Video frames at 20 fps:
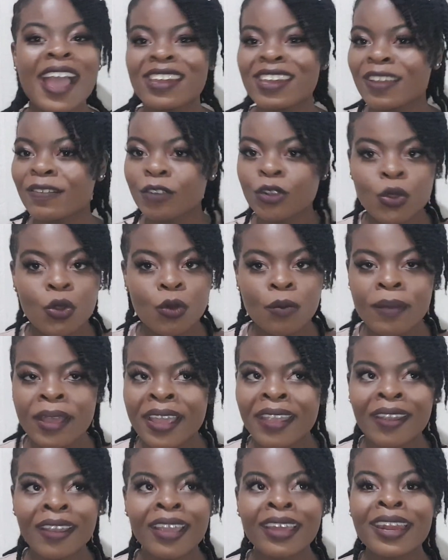never comb my
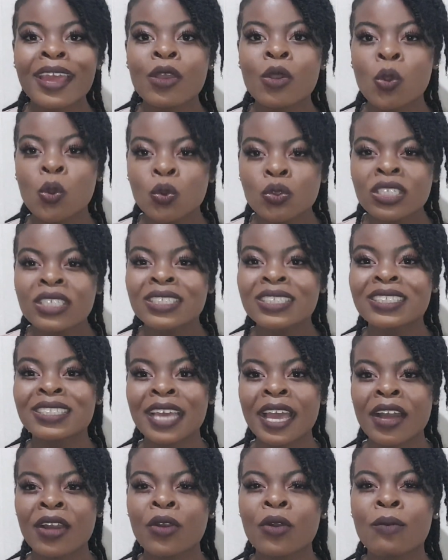hair, and I only
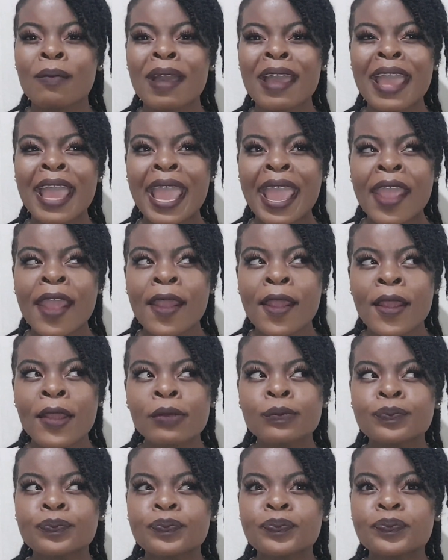detangle my hair
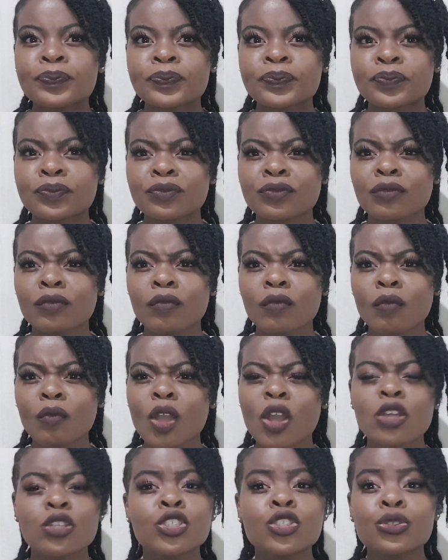
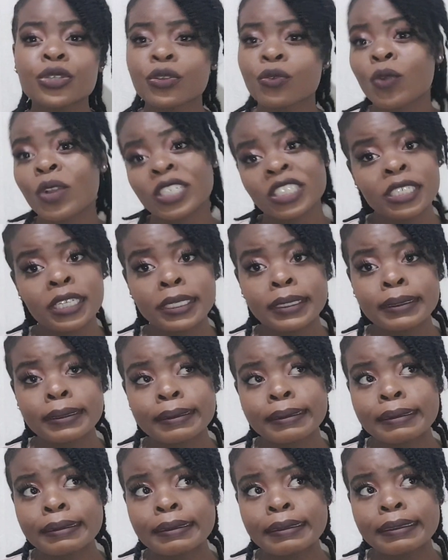during wash days.
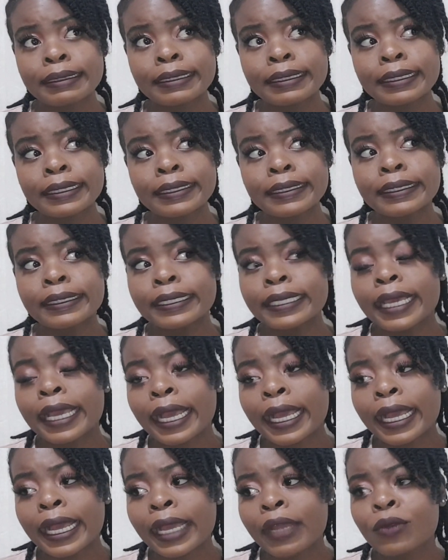Yeah,
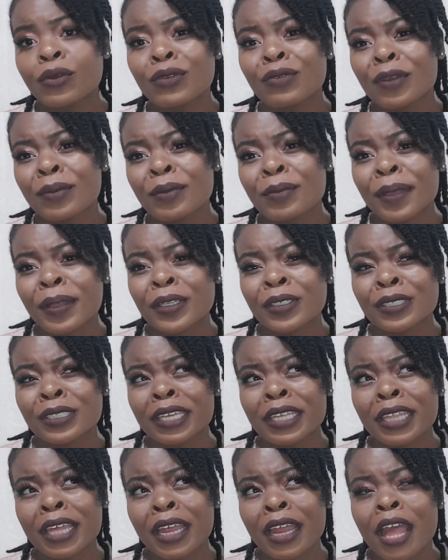I don't know if I'm embarrassed to
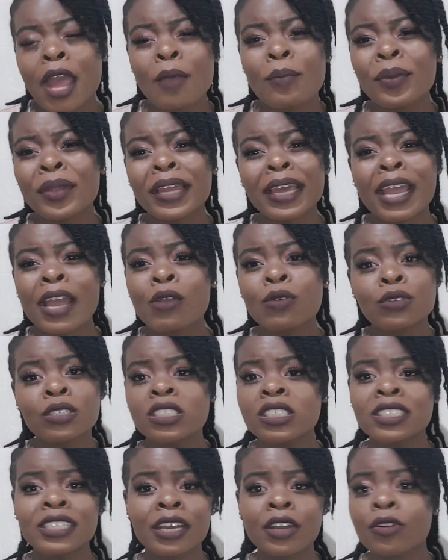say that, but like I only
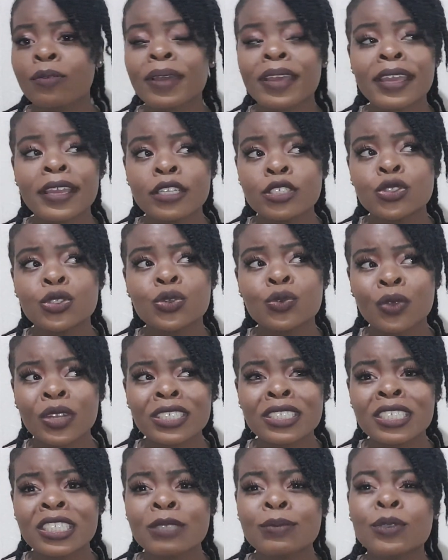detangle my hair during
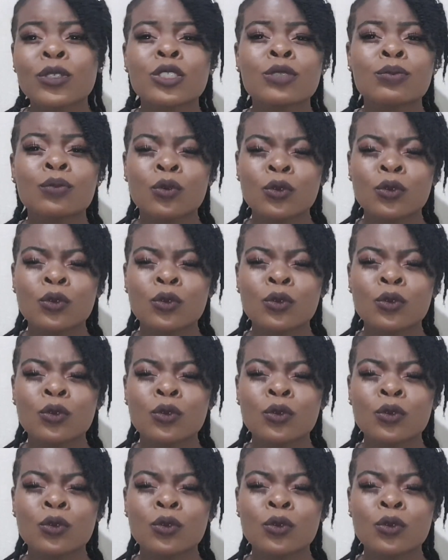wash days because